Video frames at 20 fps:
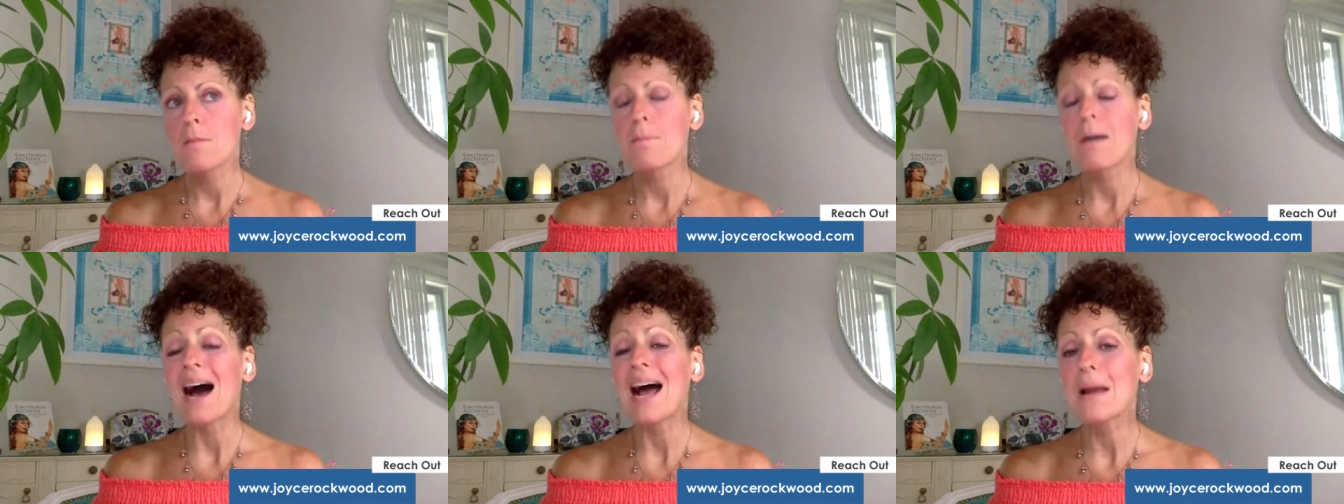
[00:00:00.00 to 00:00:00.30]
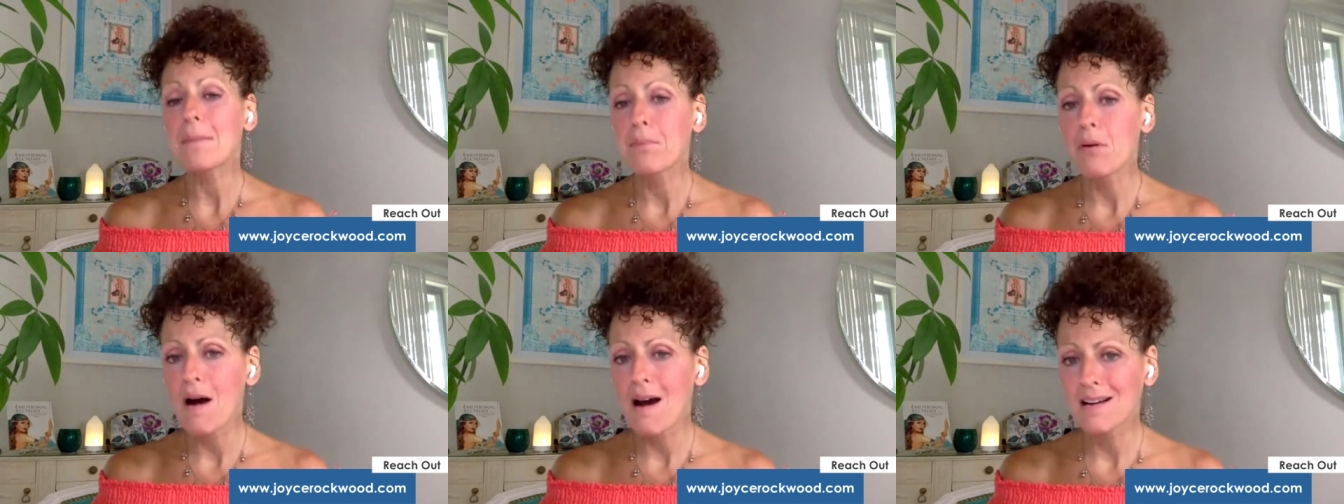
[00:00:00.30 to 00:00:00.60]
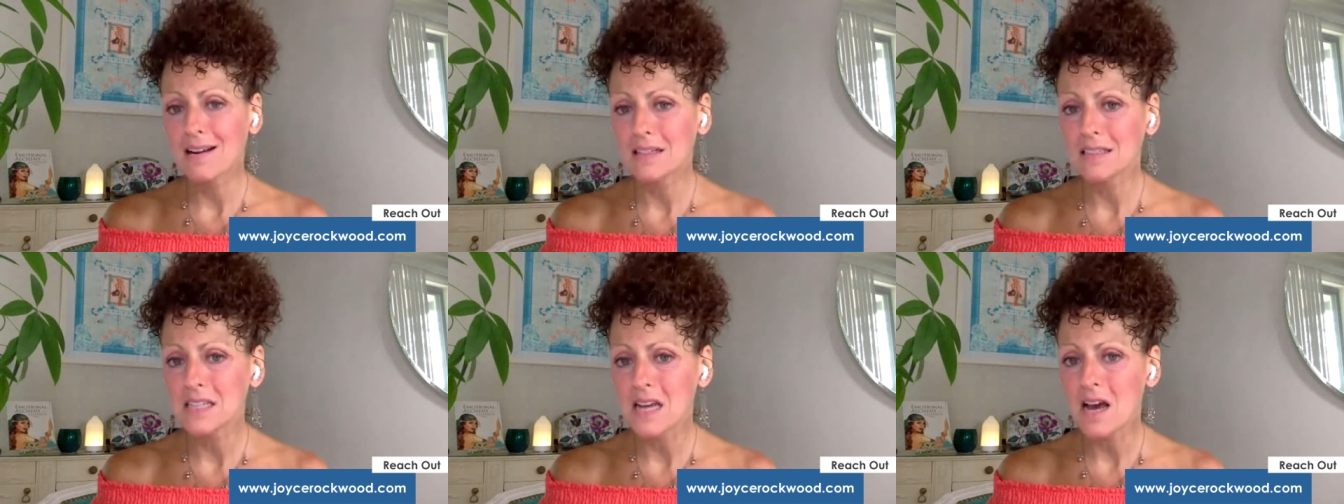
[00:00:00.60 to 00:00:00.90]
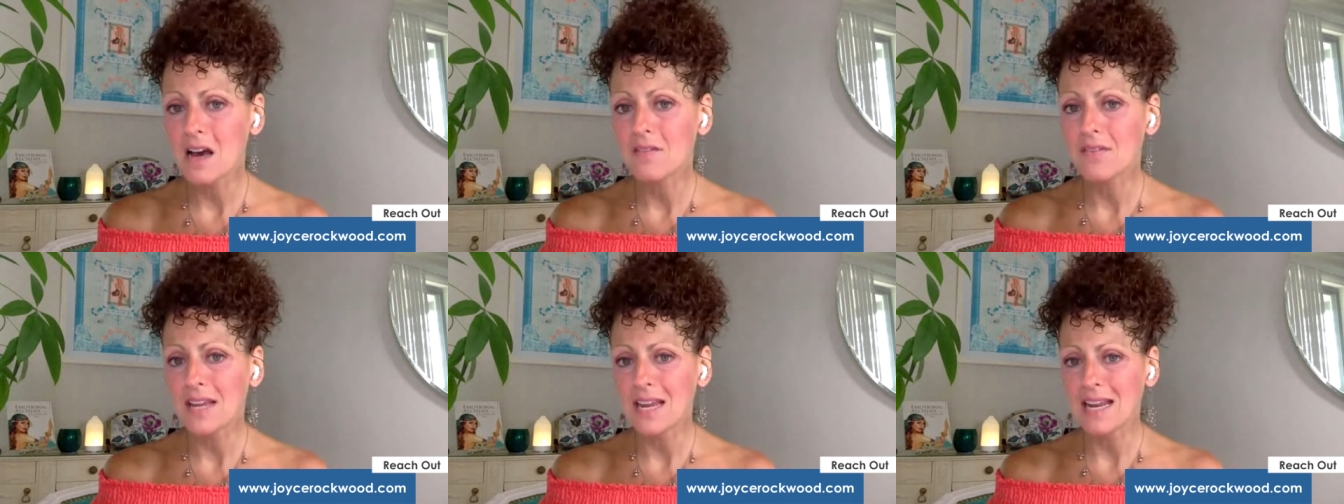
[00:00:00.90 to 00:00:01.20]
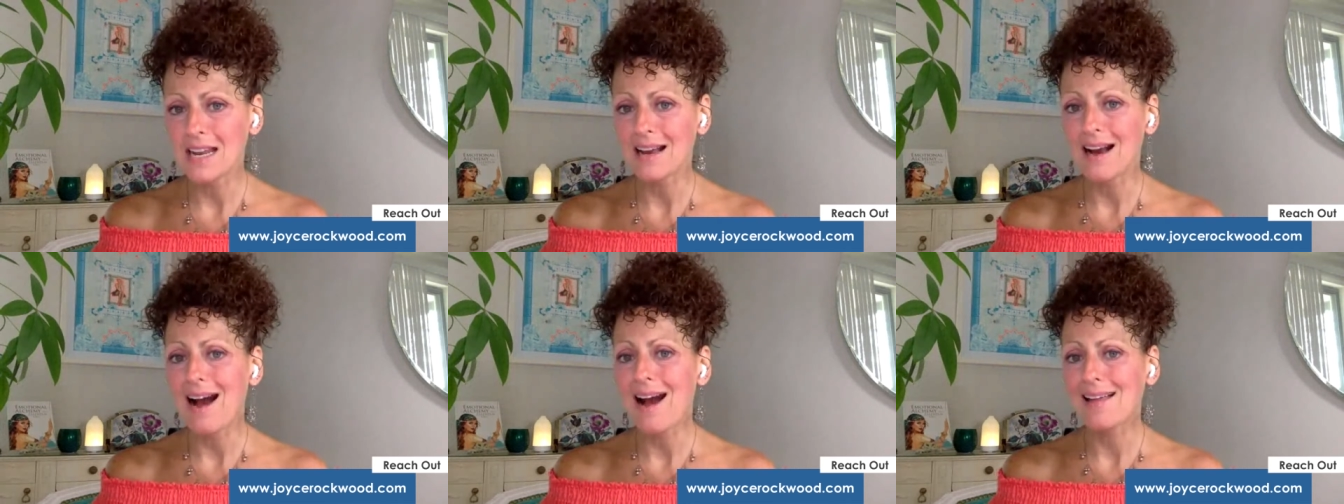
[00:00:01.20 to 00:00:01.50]
byproduct of
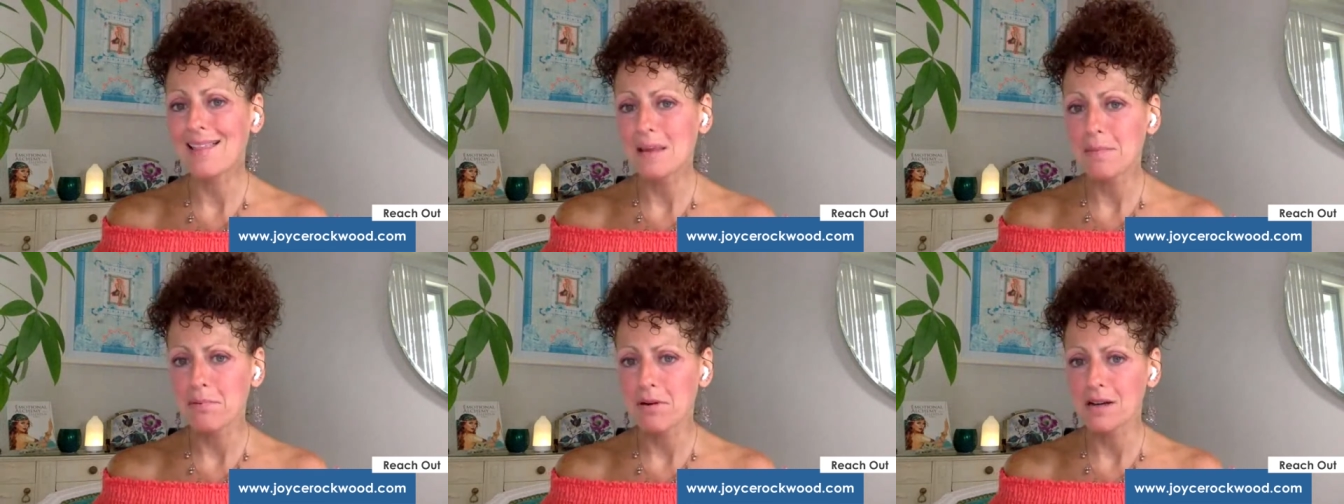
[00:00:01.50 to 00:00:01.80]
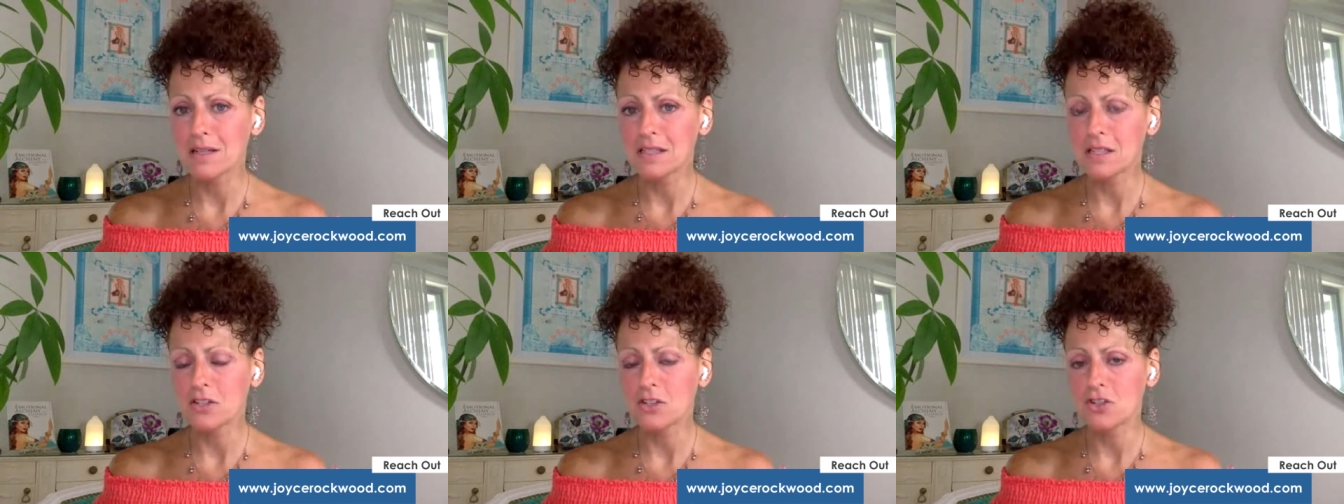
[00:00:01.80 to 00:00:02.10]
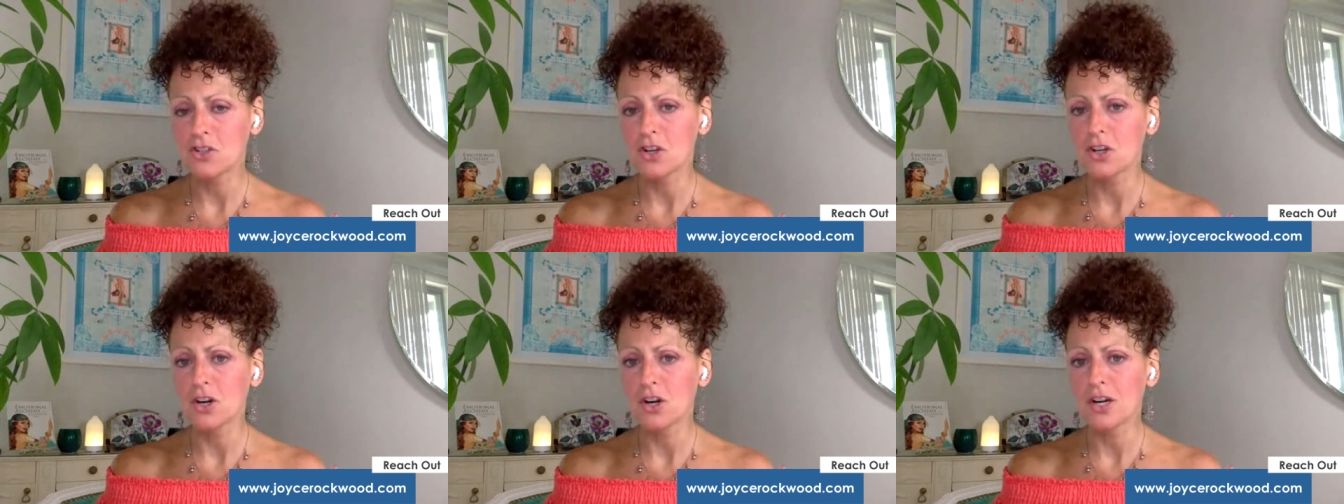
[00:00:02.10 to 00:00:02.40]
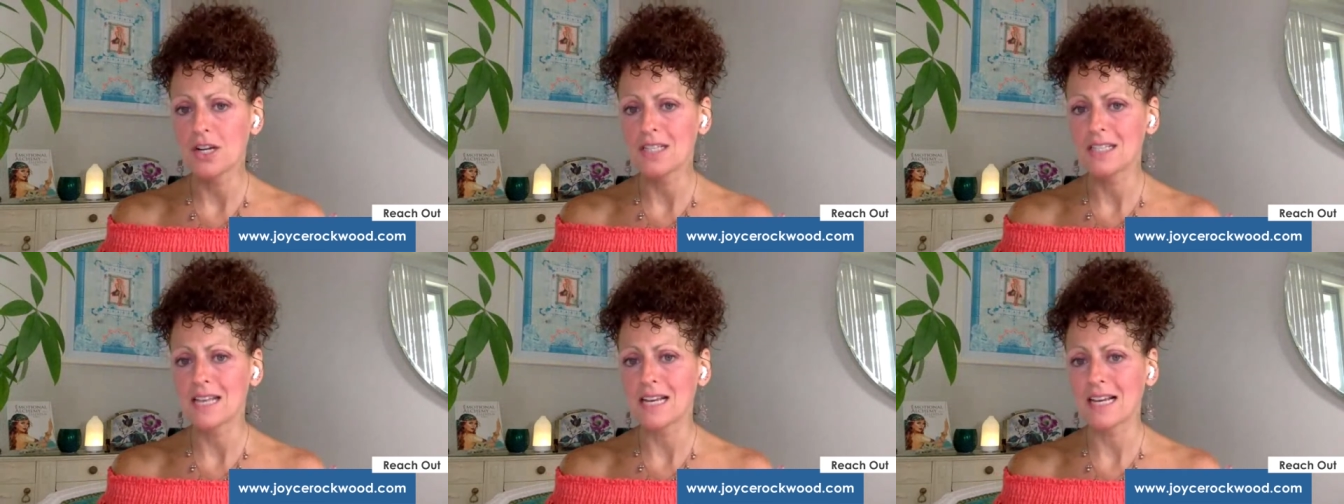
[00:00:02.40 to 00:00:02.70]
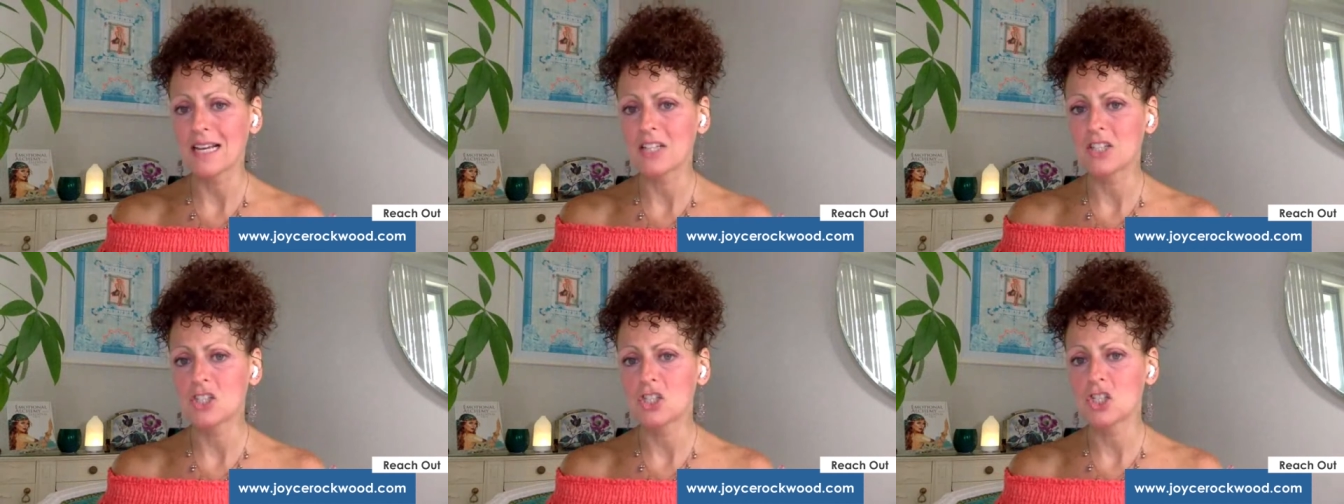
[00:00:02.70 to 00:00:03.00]
eating highly processed sugar is that
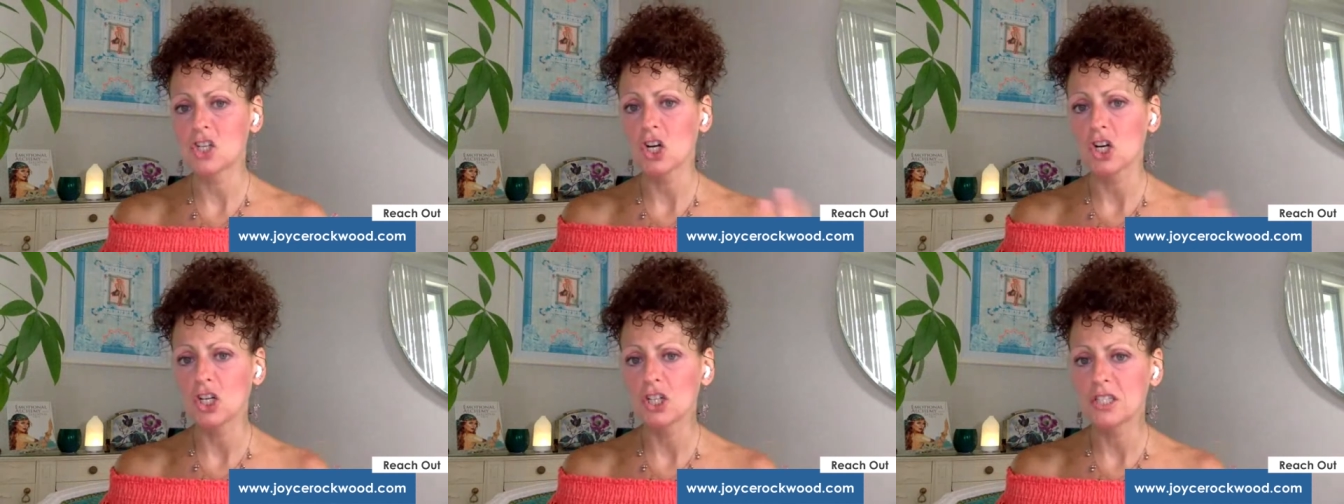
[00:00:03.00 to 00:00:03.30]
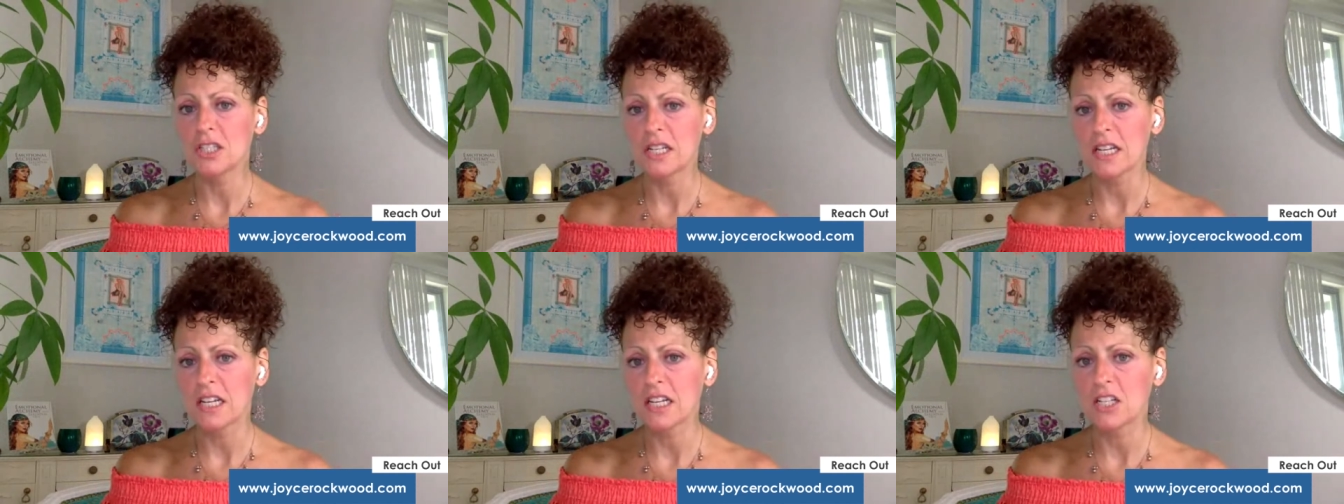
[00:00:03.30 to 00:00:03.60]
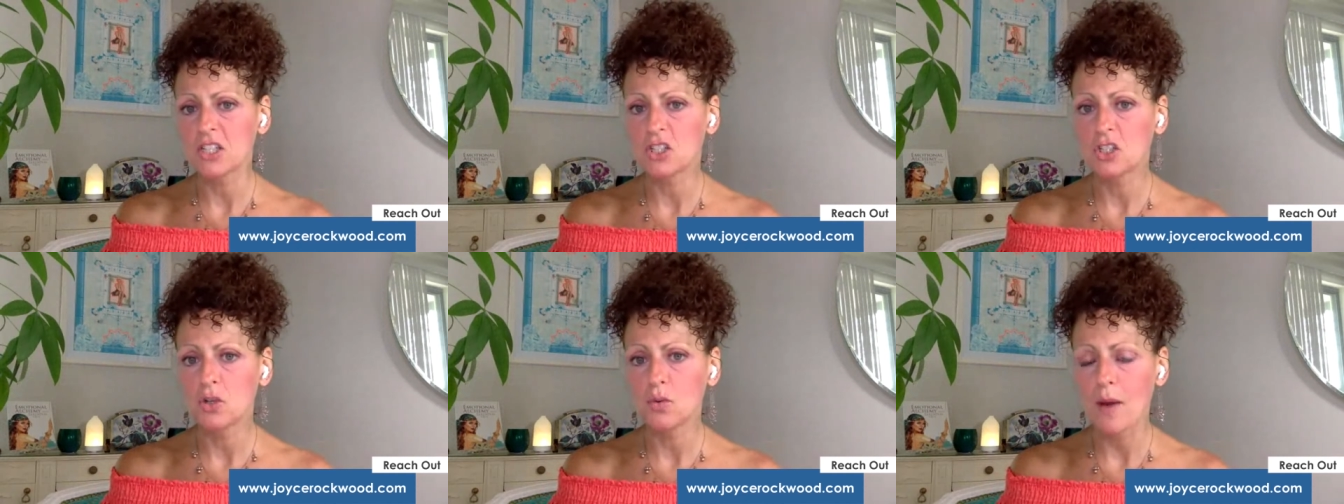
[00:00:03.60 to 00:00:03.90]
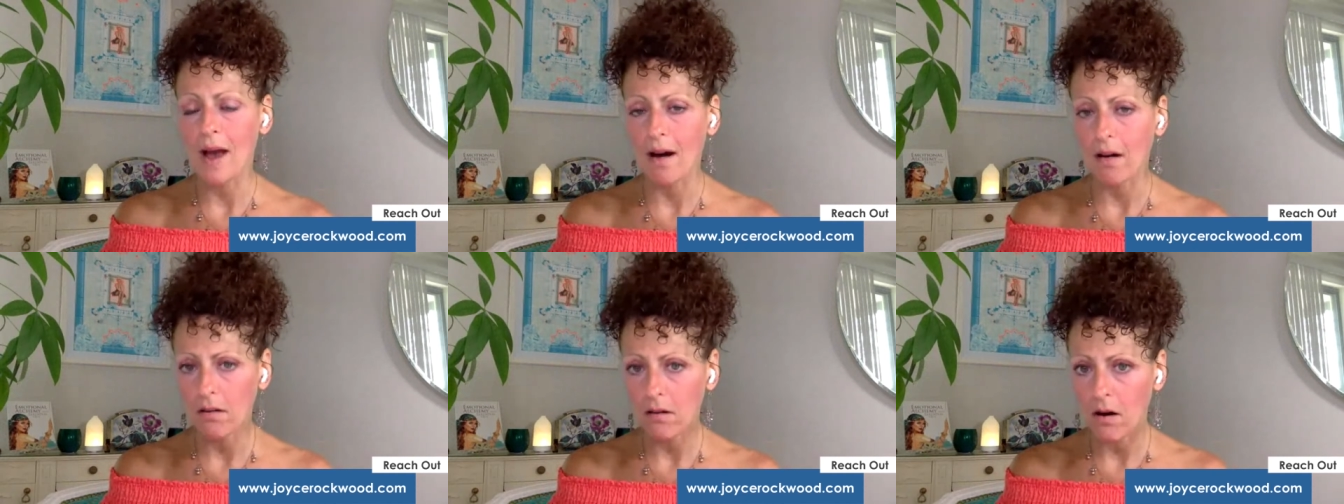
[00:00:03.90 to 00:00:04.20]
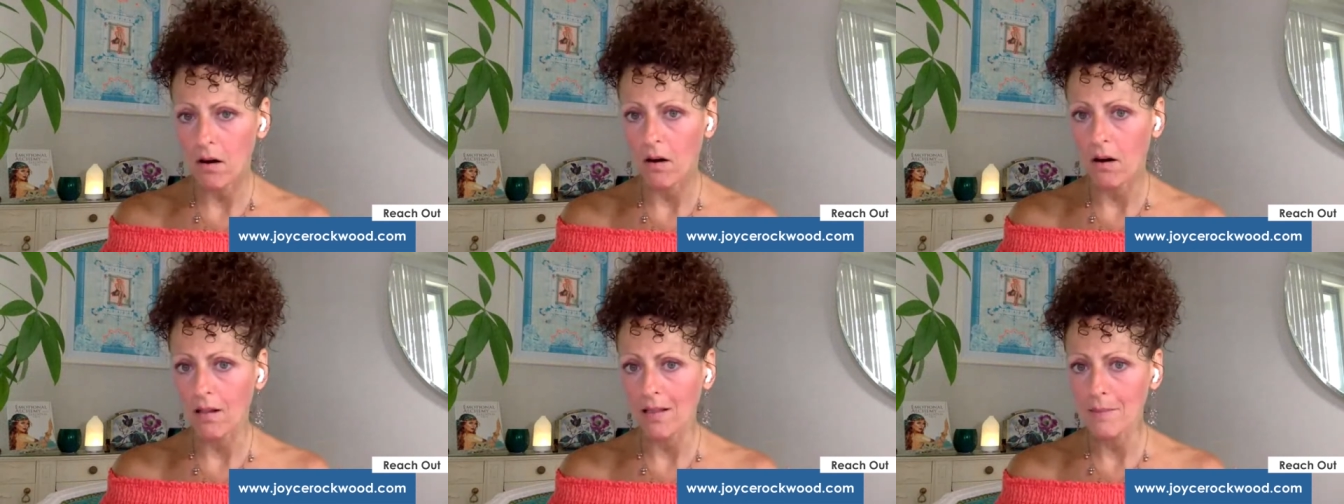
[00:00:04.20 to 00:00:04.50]
gets turned into
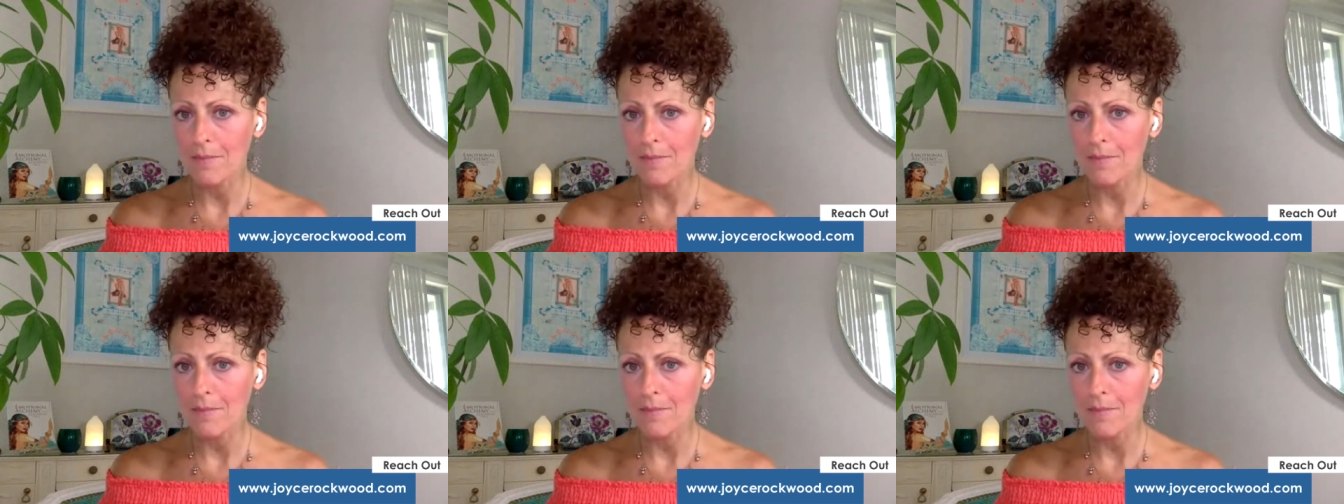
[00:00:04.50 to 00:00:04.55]
alcohol.